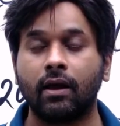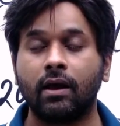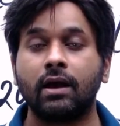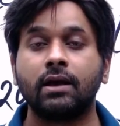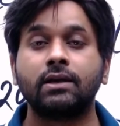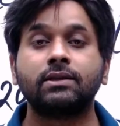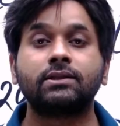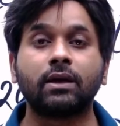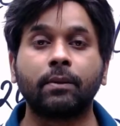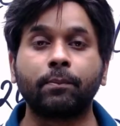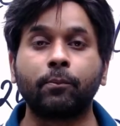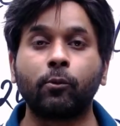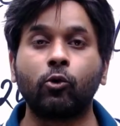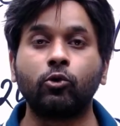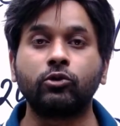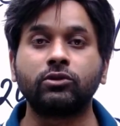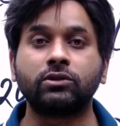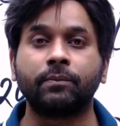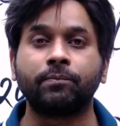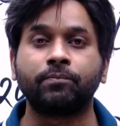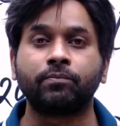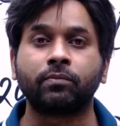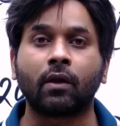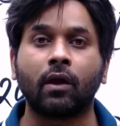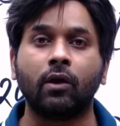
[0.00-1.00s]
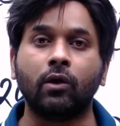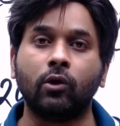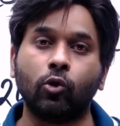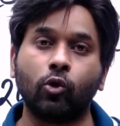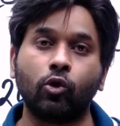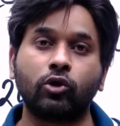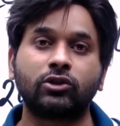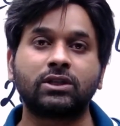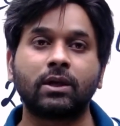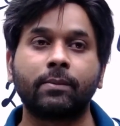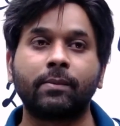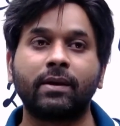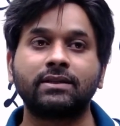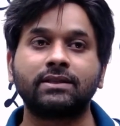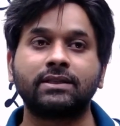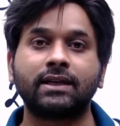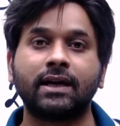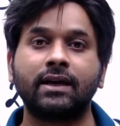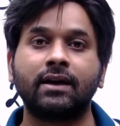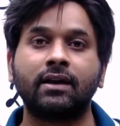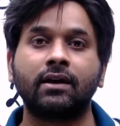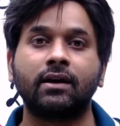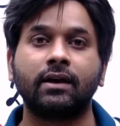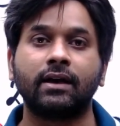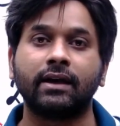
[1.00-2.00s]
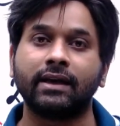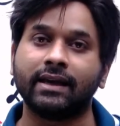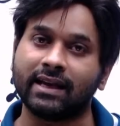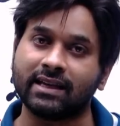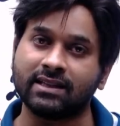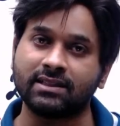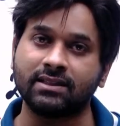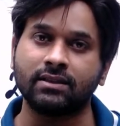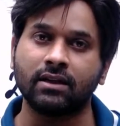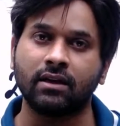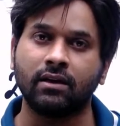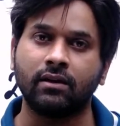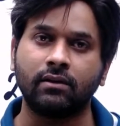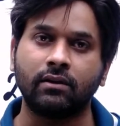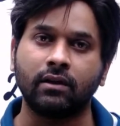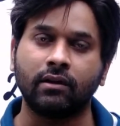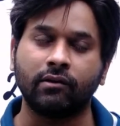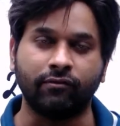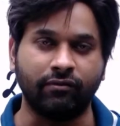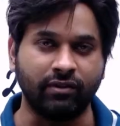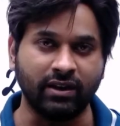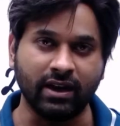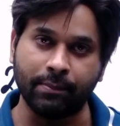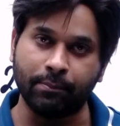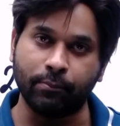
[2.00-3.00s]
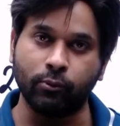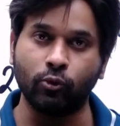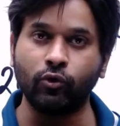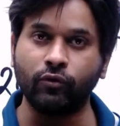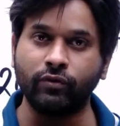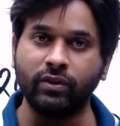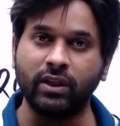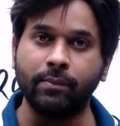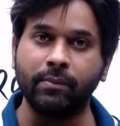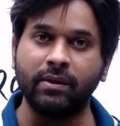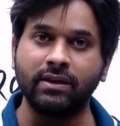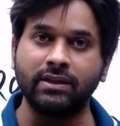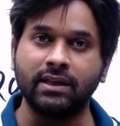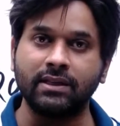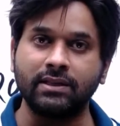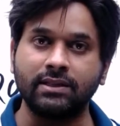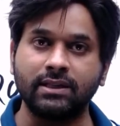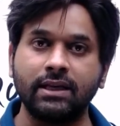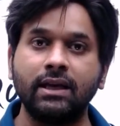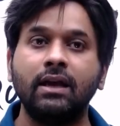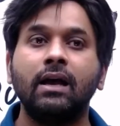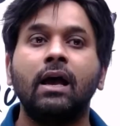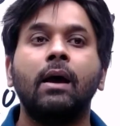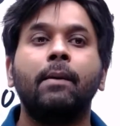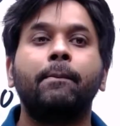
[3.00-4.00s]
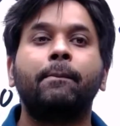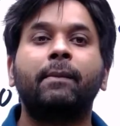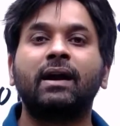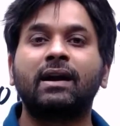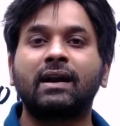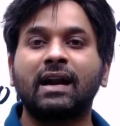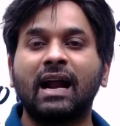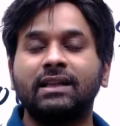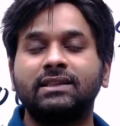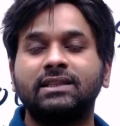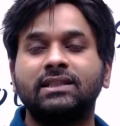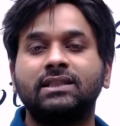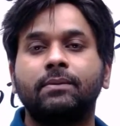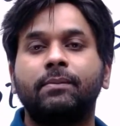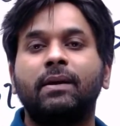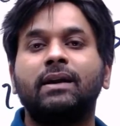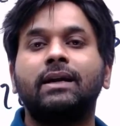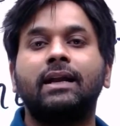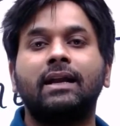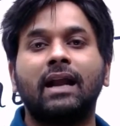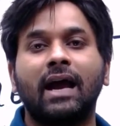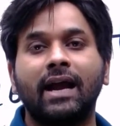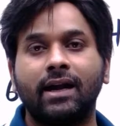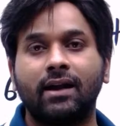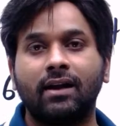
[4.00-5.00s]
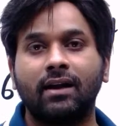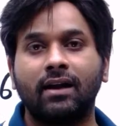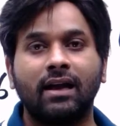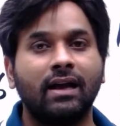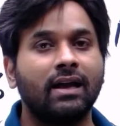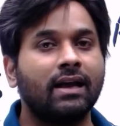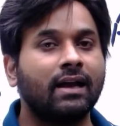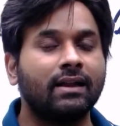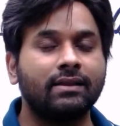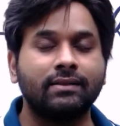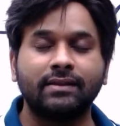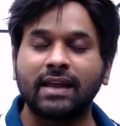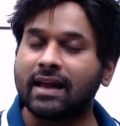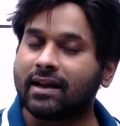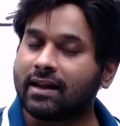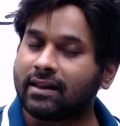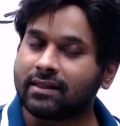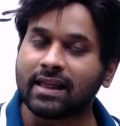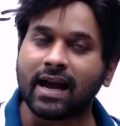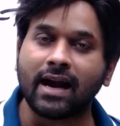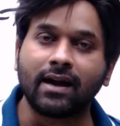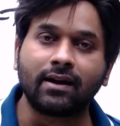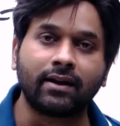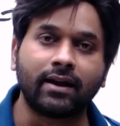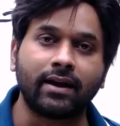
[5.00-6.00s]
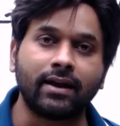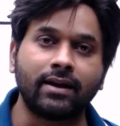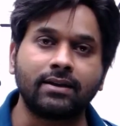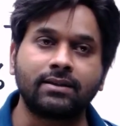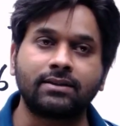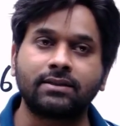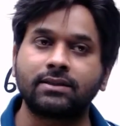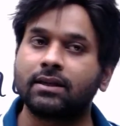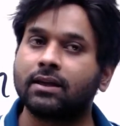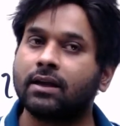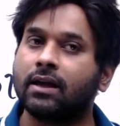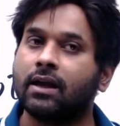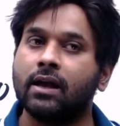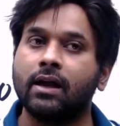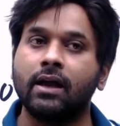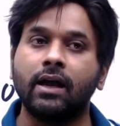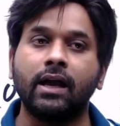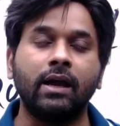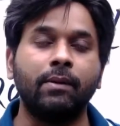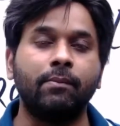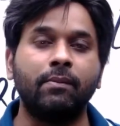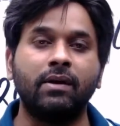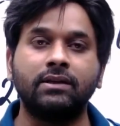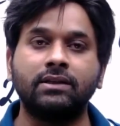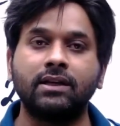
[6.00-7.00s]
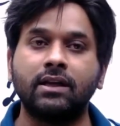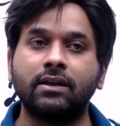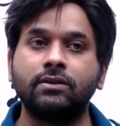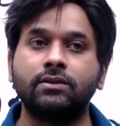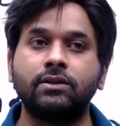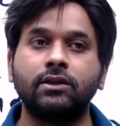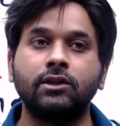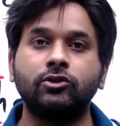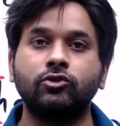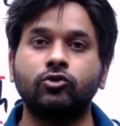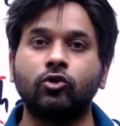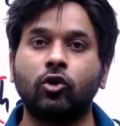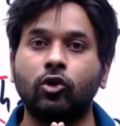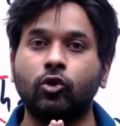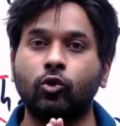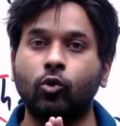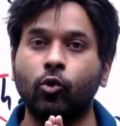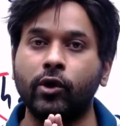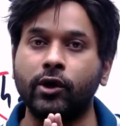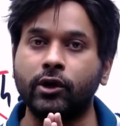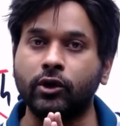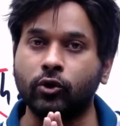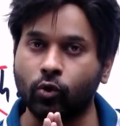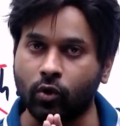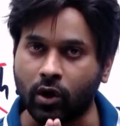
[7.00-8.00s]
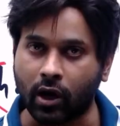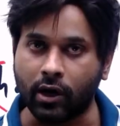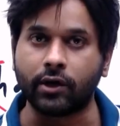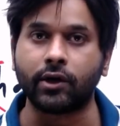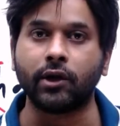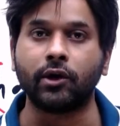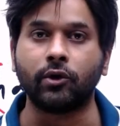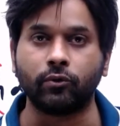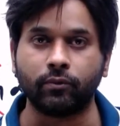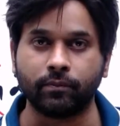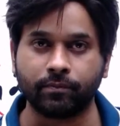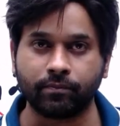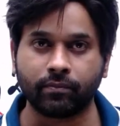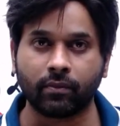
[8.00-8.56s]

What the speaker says: Suppose Lok Sabha said, yes, we approve the emergency, but Rajya Sabha denied. Then in that case, emergency is not going to continue.